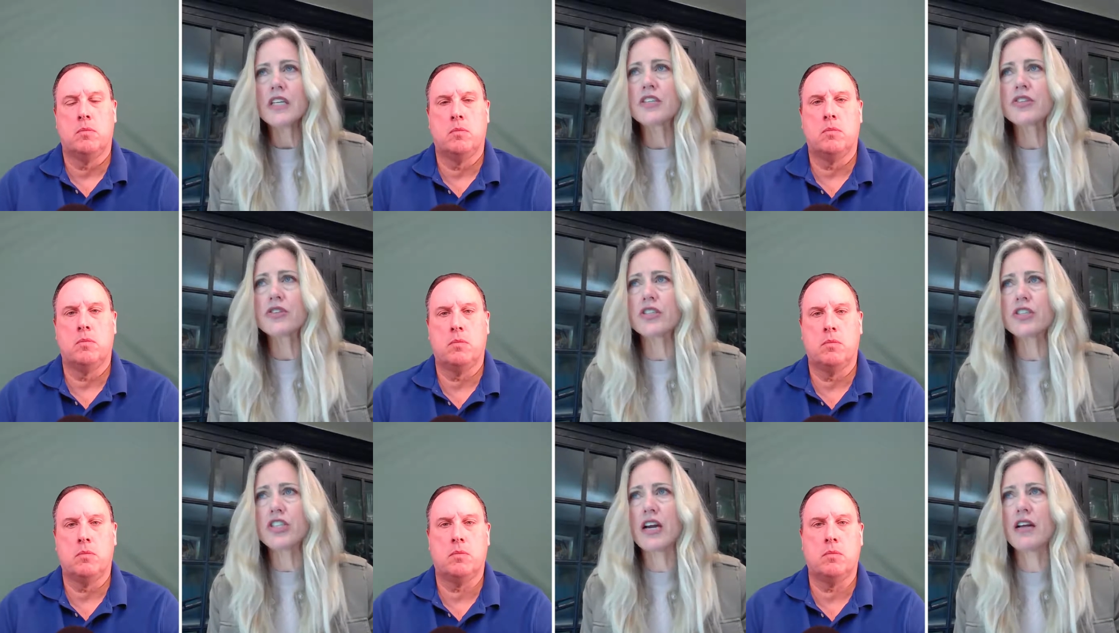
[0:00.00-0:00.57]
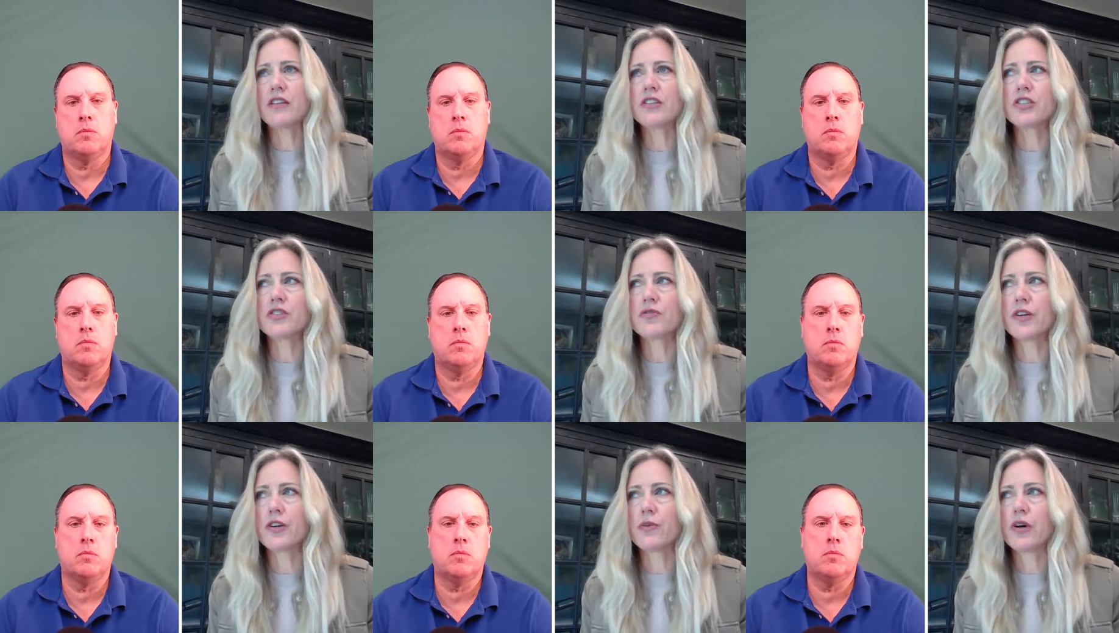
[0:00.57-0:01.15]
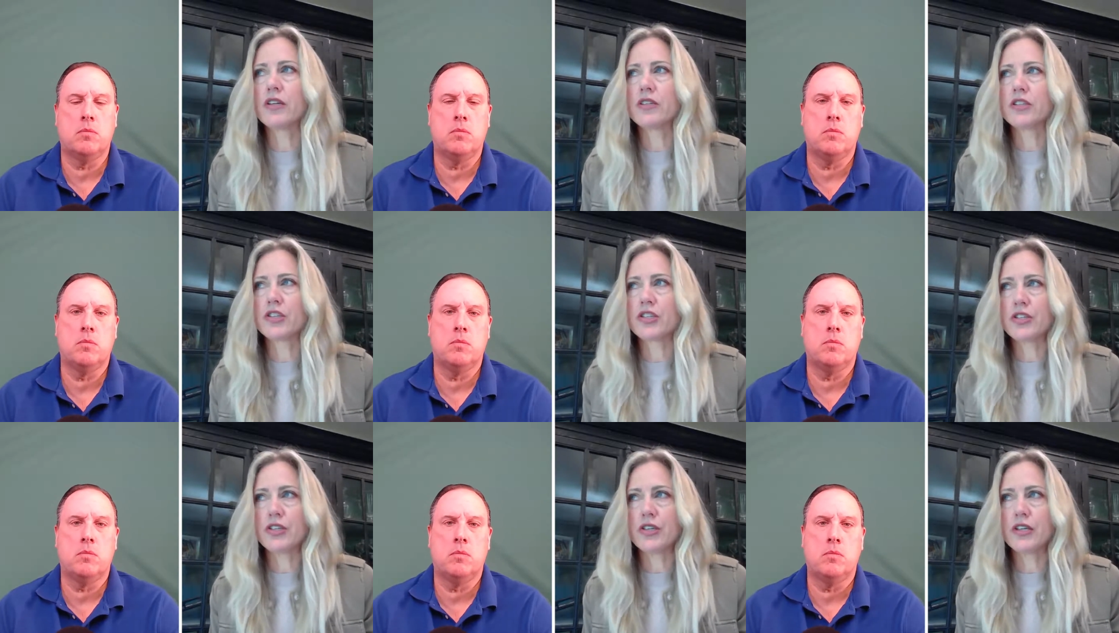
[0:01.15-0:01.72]
Speaker 1: And so the challenge is very well
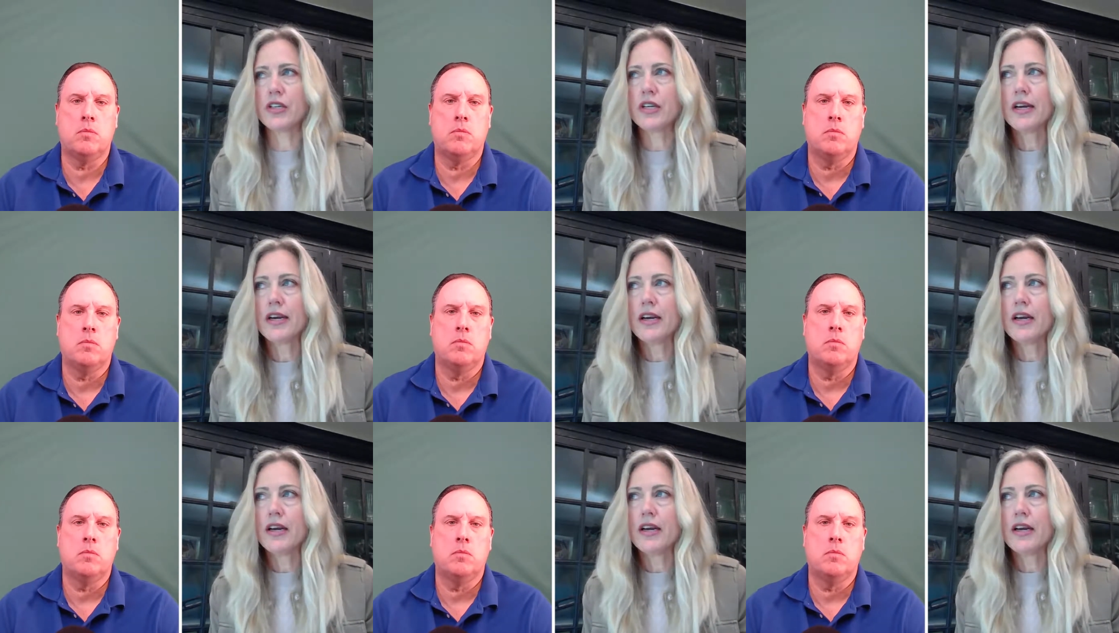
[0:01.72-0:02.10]
understood.